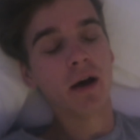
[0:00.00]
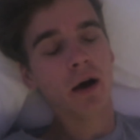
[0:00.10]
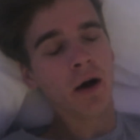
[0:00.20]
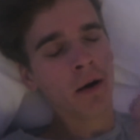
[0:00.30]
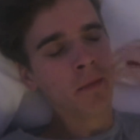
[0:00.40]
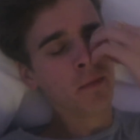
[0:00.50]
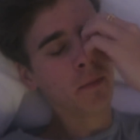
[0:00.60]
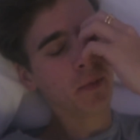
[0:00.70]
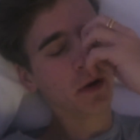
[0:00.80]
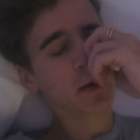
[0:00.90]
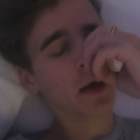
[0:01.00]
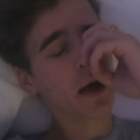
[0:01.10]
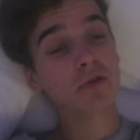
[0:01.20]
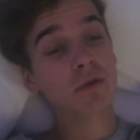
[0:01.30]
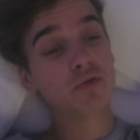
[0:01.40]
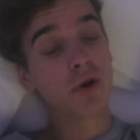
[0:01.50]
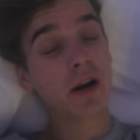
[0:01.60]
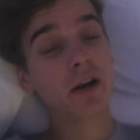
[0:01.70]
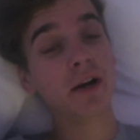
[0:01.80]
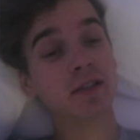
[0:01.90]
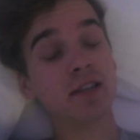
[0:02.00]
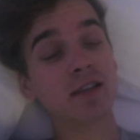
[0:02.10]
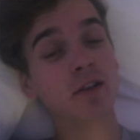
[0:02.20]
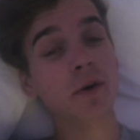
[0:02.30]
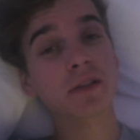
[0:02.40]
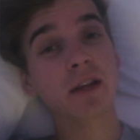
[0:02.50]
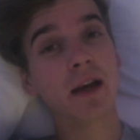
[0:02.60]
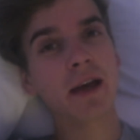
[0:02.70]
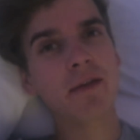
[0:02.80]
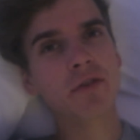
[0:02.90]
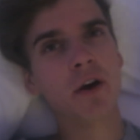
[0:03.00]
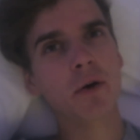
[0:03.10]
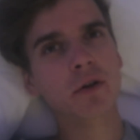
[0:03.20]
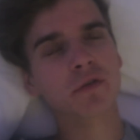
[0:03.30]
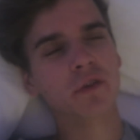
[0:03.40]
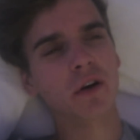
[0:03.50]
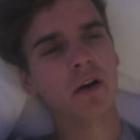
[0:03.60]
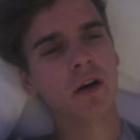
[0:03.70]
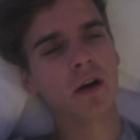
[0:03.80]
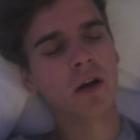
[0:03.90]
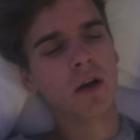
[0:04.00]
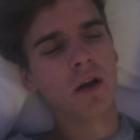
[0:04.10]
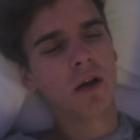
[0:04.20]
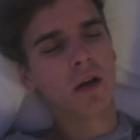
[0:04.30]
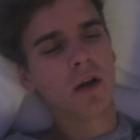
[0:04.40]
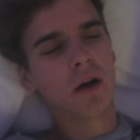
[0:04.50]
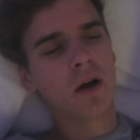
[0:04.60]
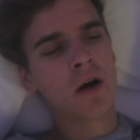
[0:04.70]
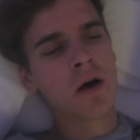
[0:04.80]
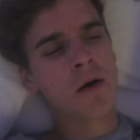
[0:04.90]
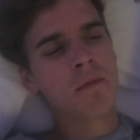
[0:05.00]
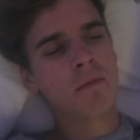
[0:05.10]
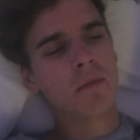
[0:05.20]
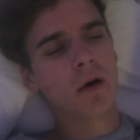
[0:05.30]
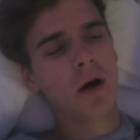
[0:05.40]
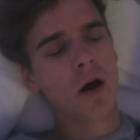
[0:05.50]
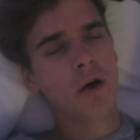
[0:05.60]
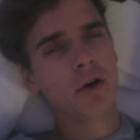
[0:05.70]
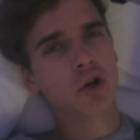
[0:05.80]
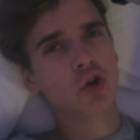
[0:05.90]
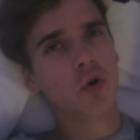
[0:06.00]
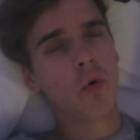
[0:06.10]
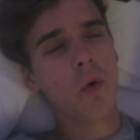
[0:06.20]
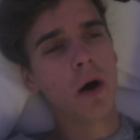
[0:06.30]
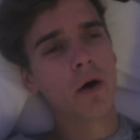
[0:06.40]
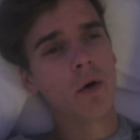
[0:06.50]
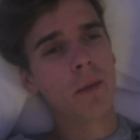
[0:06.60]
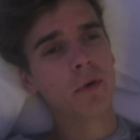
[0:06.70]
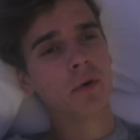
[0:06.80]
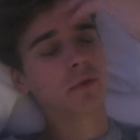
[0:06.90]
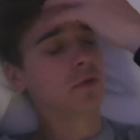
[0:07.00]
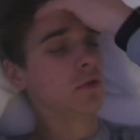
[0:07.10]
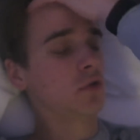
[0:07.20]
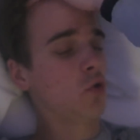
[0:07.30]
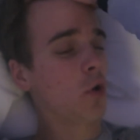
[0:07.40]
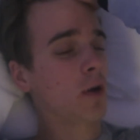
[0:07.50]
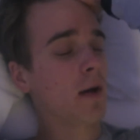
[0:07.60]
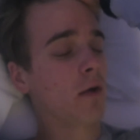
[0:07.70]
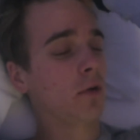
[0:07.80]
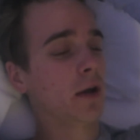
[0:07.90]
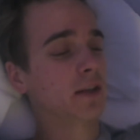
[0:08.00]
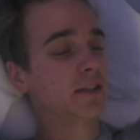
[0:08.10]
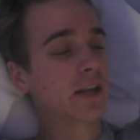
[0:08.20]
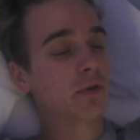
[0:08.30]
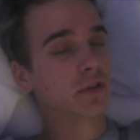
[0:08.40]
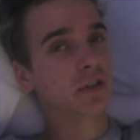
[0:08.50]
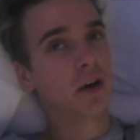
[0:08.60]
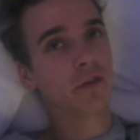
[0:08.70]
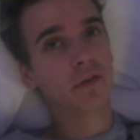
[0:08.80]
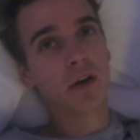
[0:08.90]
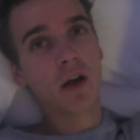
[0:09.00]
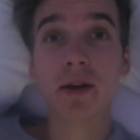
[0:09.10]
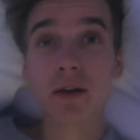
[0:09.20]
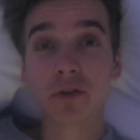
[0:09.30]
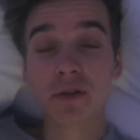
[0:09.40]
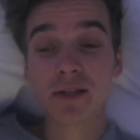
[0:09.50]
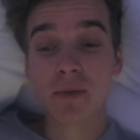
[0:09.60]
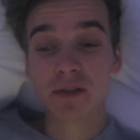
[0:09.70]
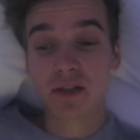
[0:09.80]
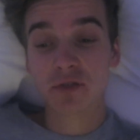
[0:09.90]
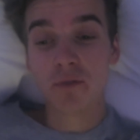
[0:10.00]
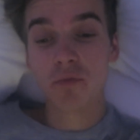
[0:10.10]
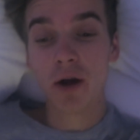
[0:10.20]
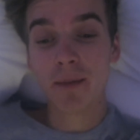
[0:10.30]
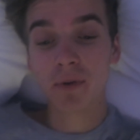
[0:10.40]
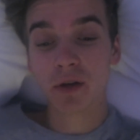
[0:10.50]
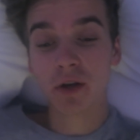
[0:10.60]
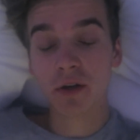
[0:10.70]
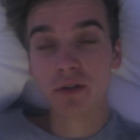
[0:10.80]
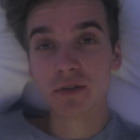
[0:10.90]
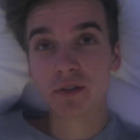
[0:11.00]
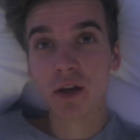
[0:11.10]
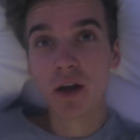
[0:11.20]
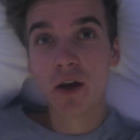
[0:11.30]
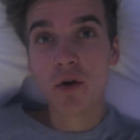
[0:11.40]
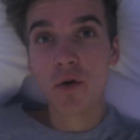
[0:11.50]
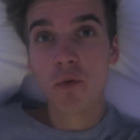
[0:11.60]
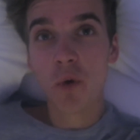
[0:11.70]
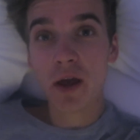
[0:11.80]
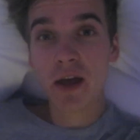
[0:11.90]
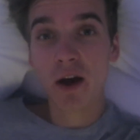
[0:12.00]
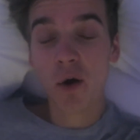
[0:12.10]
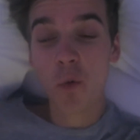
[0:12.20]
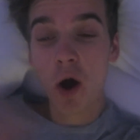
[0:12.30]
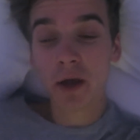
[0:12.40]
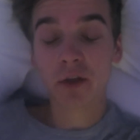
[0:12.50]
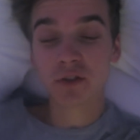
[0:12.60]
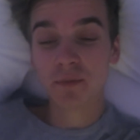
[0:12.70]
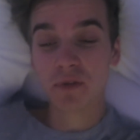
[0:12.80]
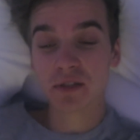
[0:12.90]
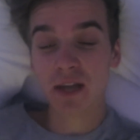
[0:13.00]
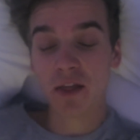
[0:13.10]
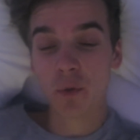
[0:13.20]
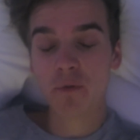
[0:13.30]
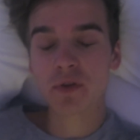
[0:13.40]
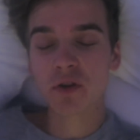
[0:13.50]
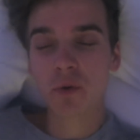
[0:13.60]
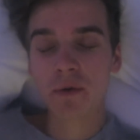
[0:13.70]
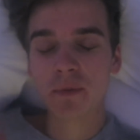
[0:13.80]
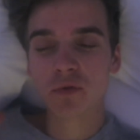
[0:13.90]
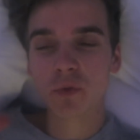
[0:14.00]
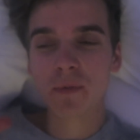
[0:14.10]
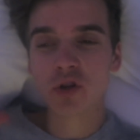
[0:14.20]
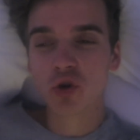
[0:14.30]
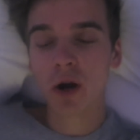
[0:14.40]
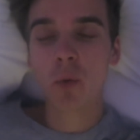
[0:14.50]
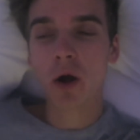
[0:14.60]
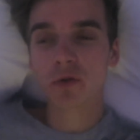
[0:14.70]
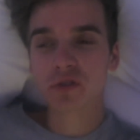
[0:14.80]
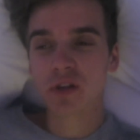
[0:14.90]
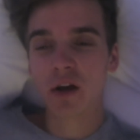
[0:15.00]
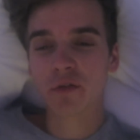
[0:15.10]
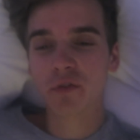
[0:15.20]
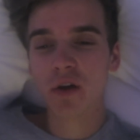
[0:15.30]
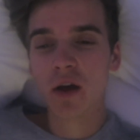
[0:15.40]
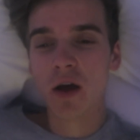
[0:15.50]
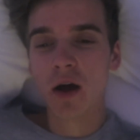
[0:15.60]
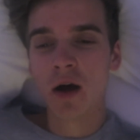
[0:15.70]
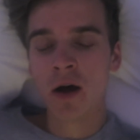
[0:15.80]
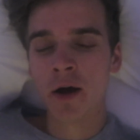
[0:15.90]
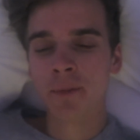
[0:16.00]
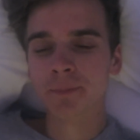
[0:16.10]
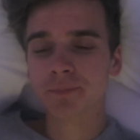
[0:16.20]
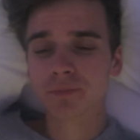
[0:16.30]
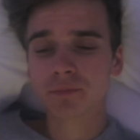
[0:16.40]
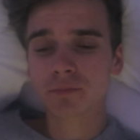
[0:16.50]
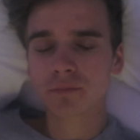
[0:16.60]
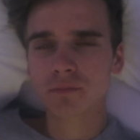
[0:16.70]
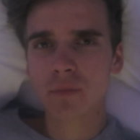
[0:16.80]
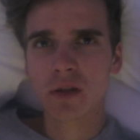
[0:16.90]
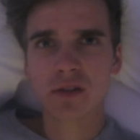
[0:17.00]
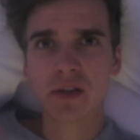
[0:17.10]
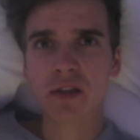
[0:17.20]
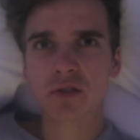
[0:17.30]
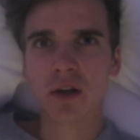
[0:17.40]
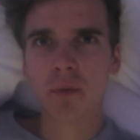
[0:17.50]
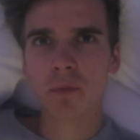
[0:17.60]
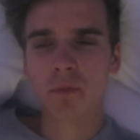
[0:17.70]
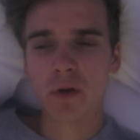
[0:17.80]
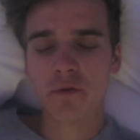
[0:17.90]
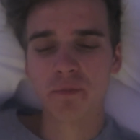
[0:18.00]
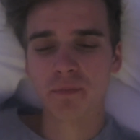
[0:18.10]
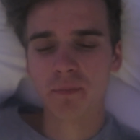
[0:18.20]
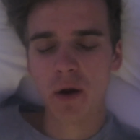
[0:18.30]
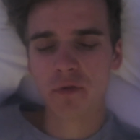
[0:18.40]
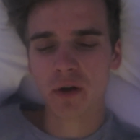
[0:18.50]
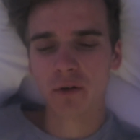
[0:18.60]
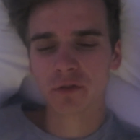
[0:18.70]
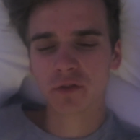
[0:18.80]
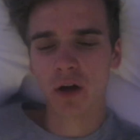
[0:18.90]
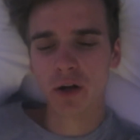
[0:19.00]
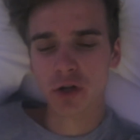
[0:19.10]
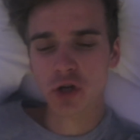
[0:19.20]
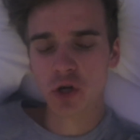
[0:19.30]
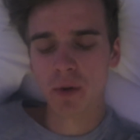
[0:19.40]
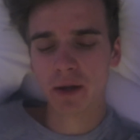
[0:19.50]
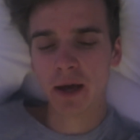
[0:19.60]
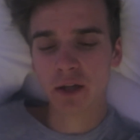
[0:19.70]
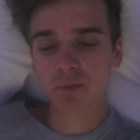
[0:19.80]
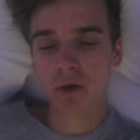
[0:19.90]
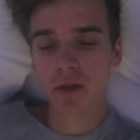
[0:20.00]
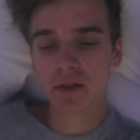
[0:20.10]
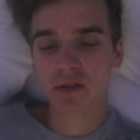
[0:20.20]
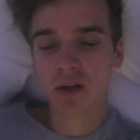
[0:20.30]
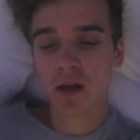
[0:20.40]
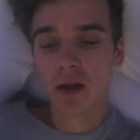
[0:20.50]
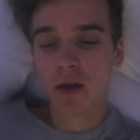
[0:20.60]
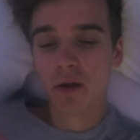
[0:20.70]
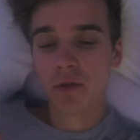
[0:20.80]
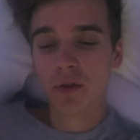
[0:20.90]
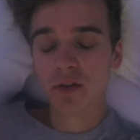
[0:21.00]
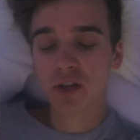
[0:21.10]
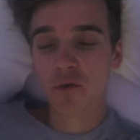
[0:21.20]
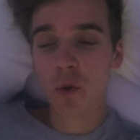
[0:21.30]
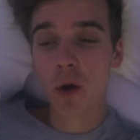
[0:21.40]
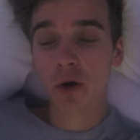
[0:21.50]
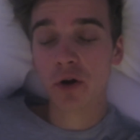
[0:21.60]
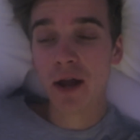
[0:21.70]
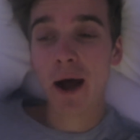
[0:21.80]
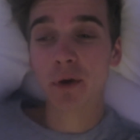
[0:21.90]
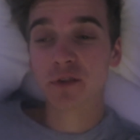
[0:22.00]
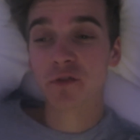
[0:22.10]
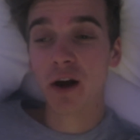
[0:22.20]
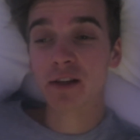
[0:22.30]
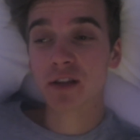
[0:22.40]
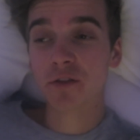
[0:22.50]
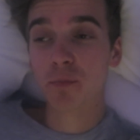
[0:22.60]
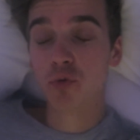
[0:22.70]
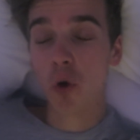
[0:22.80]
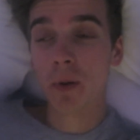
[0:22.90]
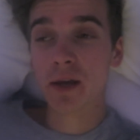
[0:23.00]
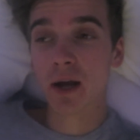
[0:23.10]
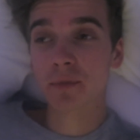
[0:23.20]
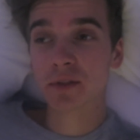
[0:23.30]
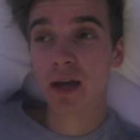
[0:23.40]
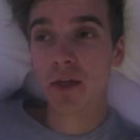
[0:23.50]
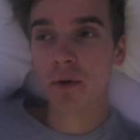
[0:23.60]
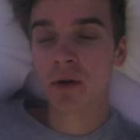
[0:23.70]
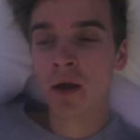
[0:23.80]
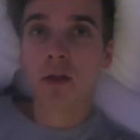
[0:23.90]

Um, but yeah, it was really nice to see Zoe today, even though it was for um, only a short while and we were talking about like secret stuff. Went down to go and see my sister in Brighton because we are working on something together. We've been, we've been, we've been trying to work on stuff um, since like we've both kind of started YouTube, I guess, but this the stuff we're working on now is finally starting to properly come together.